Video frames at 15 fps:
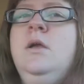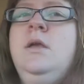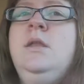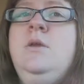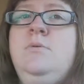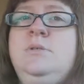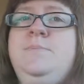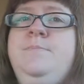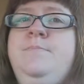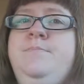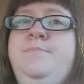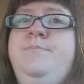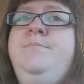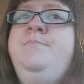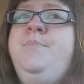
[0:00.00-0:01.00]
and it was
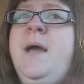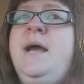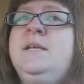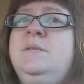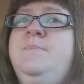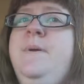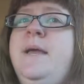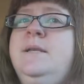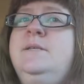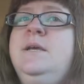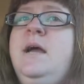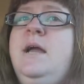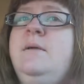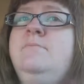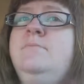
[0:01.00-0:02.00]
past
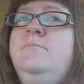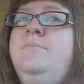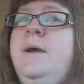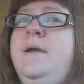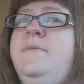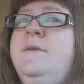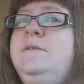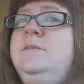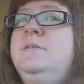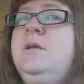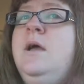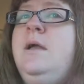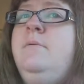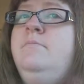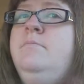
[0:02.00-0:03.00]
bedtime by this
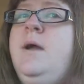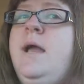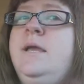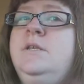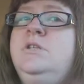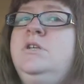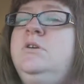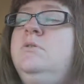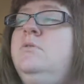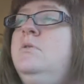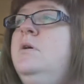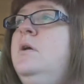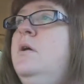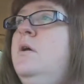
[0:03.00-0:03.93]
time, mind you.